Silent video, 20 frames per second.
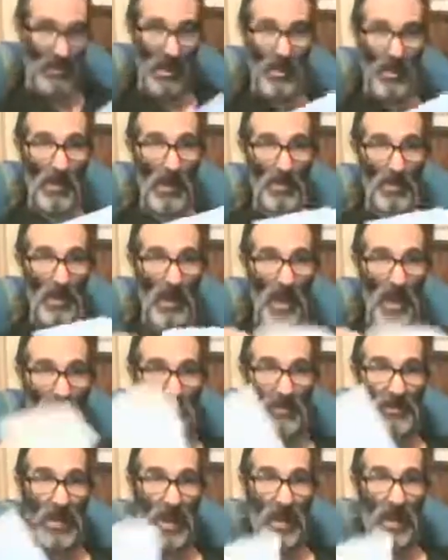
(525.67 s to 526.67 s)
I'm on my
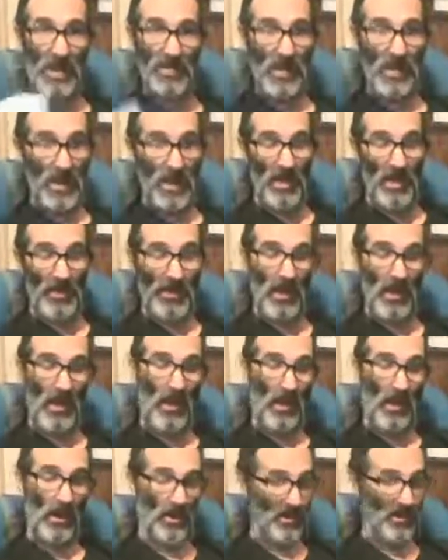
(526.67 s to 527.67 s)
last page, there
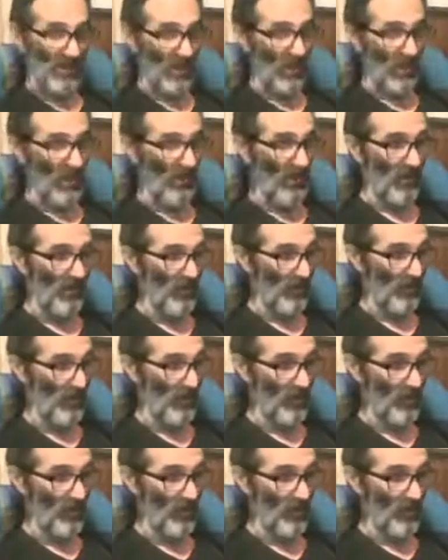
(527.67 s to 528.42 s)
are some